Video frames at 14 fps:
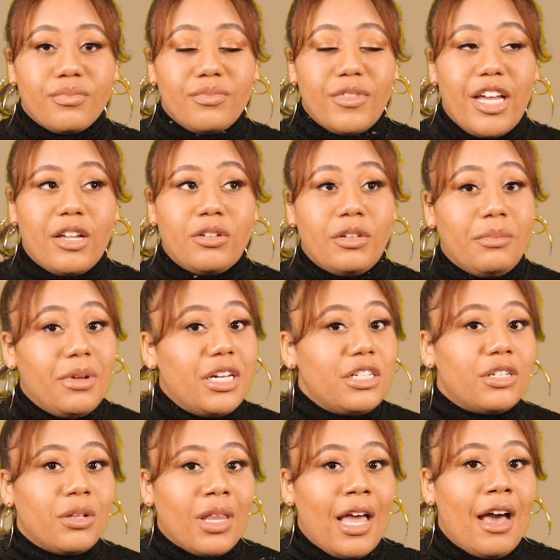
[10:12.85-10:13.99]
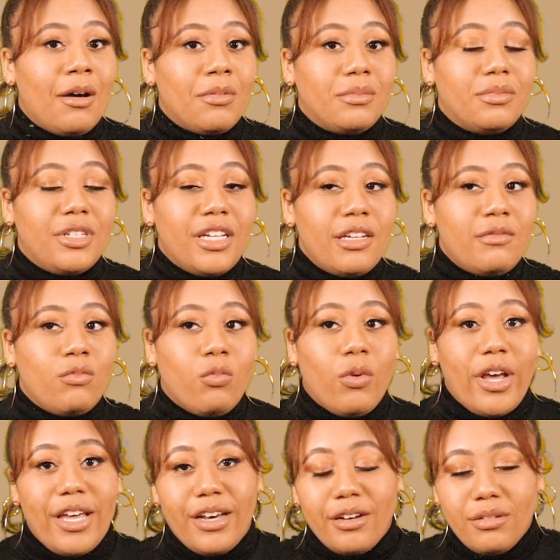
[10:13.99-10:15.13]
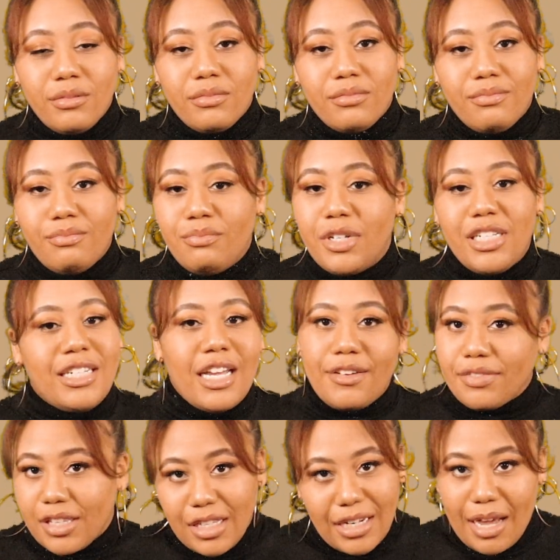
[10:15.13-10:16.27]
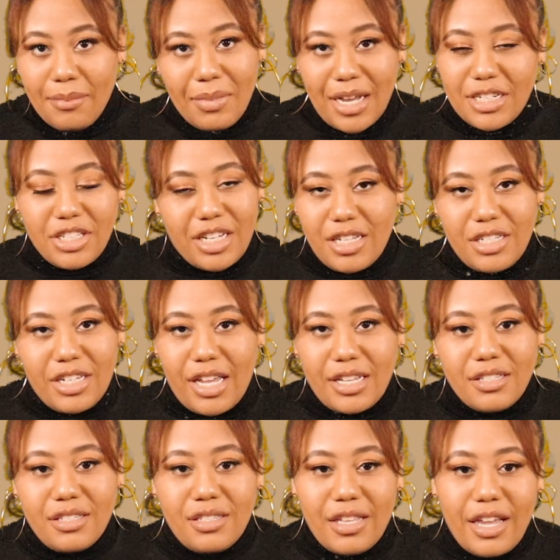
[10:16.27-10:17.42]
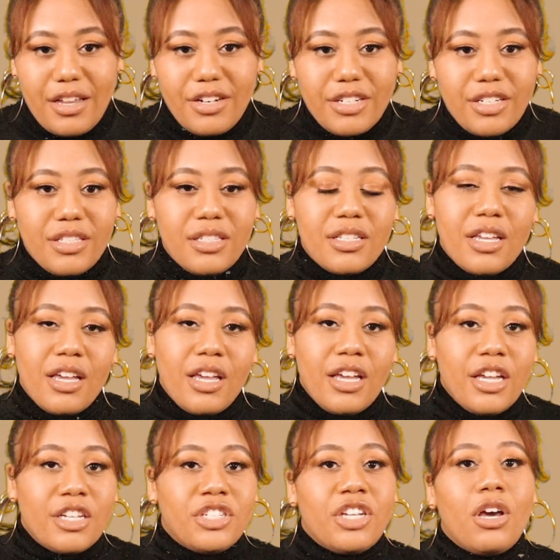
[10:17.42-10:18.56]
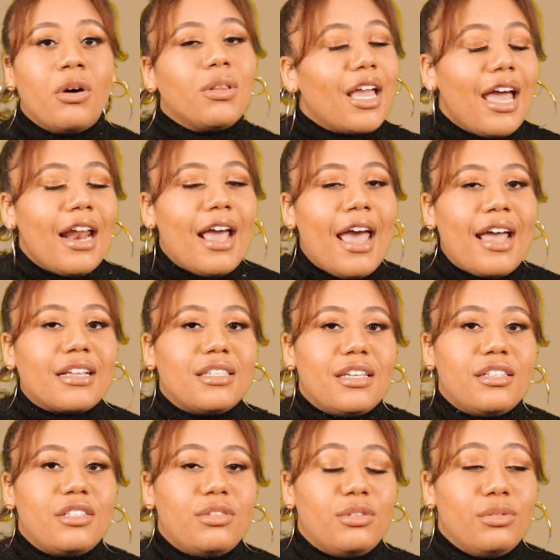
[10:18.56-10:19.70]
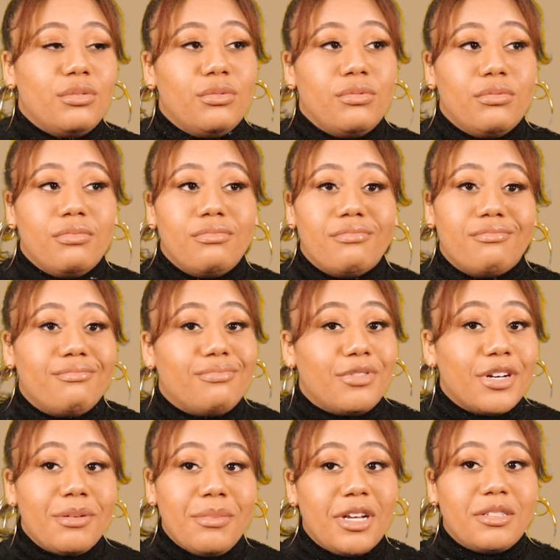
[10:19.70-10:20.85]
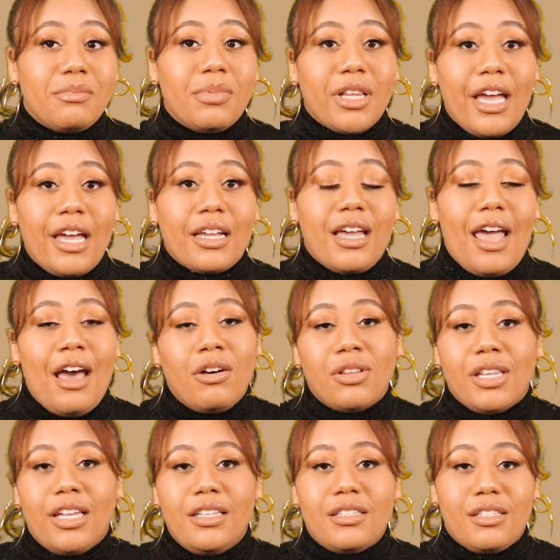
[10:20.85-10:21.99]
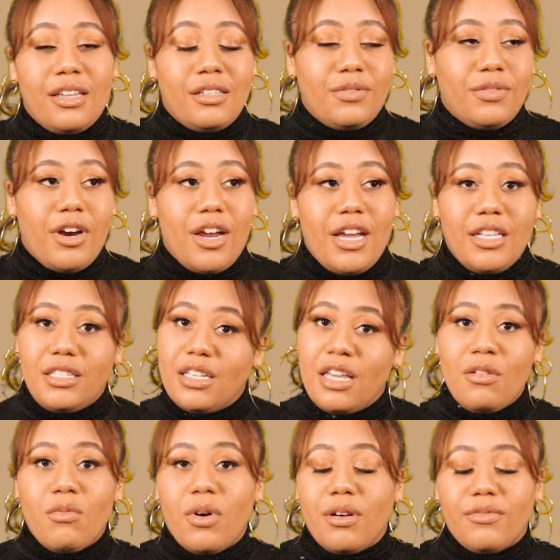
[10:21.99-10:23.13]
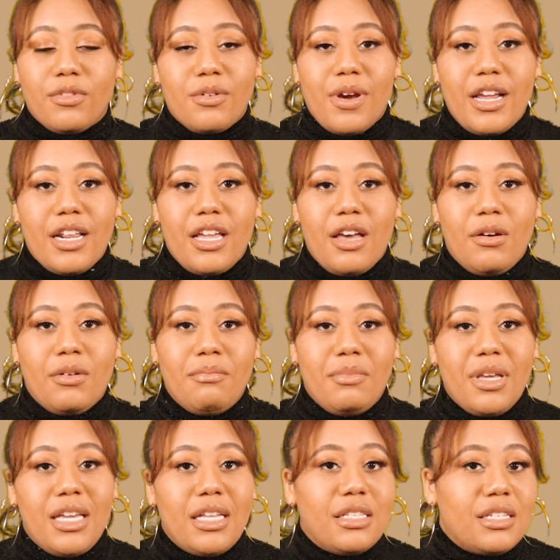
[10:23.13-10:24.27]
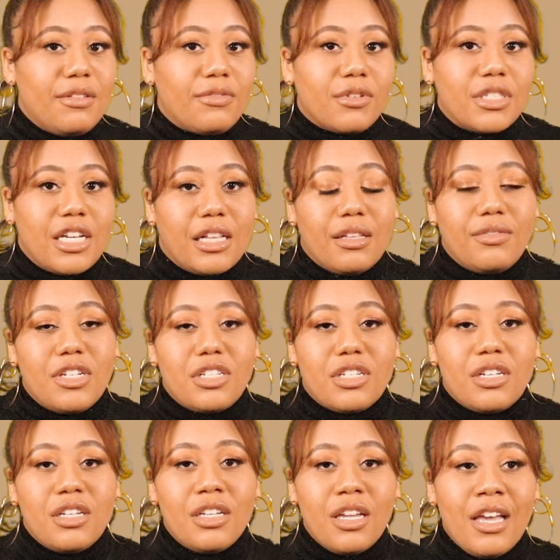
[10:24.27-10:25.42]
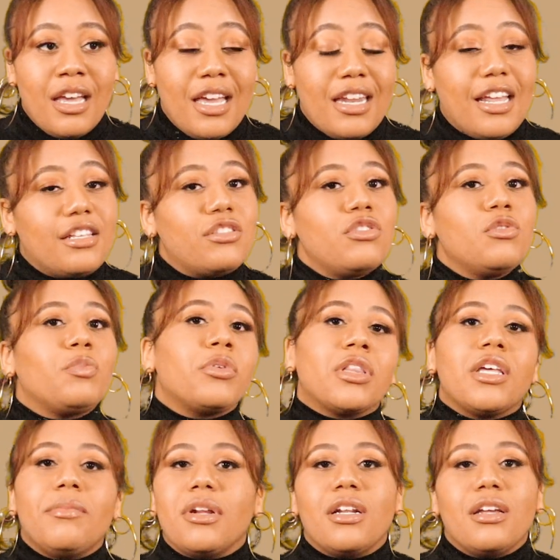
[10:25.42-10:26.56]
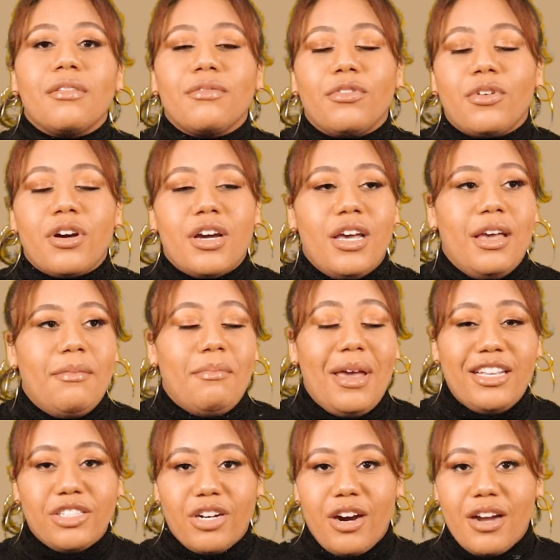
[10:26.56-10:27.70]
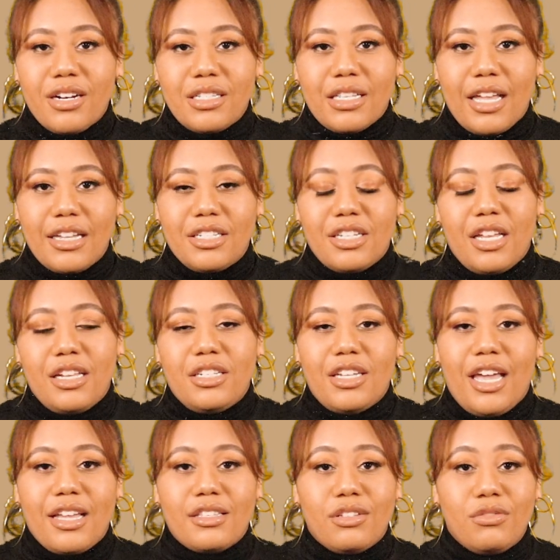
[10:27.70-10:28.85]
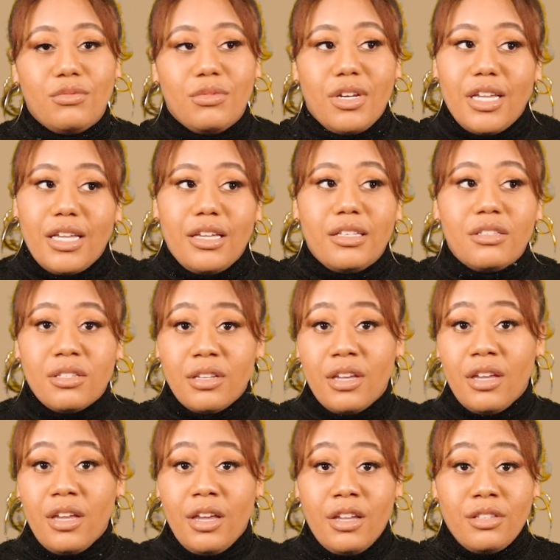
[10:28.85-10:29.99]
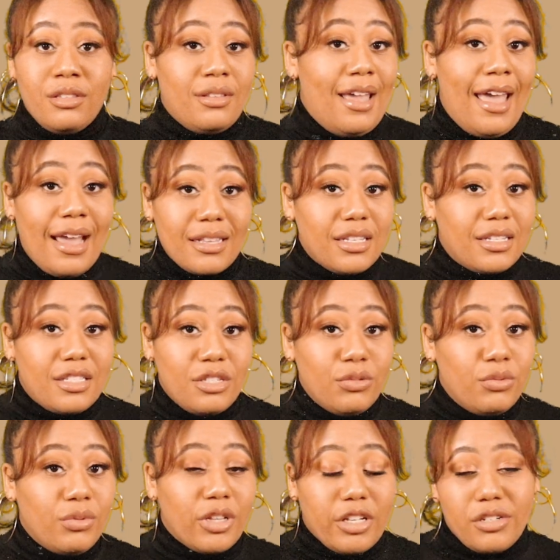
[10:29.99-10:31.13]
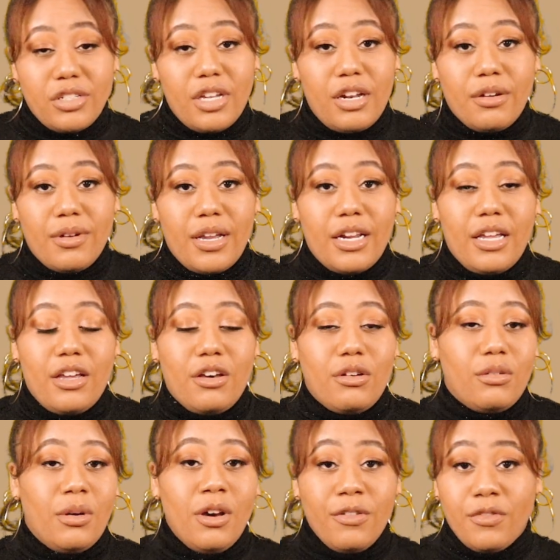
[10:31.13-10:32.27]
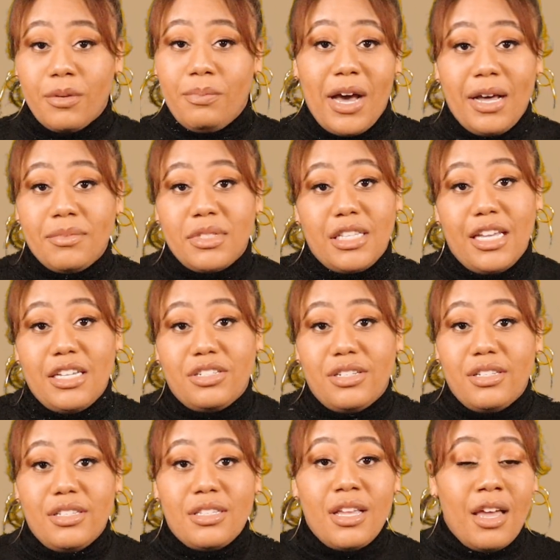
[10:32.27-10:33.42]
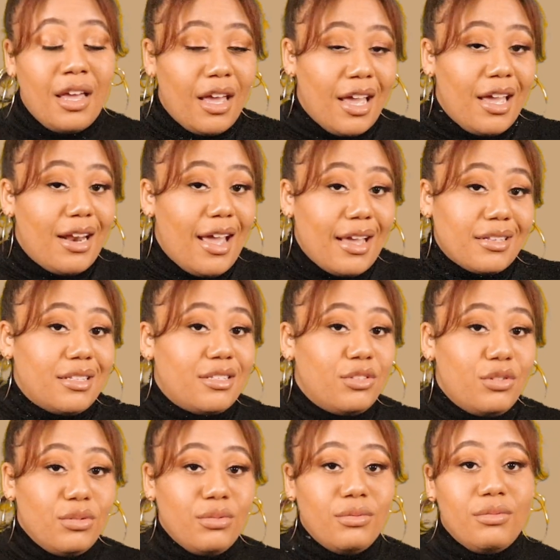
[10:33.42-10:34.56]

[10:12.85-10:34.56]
Now, Damita Jo, the album, did well, but definitely not by Janet Jackson standards. She only had access to pretty much black outlets as far as E1 for radio and BET for television. And that's super limiting for a major artist like Janet Jackson, who needs access to Clear Channel Radio for pop stations and access to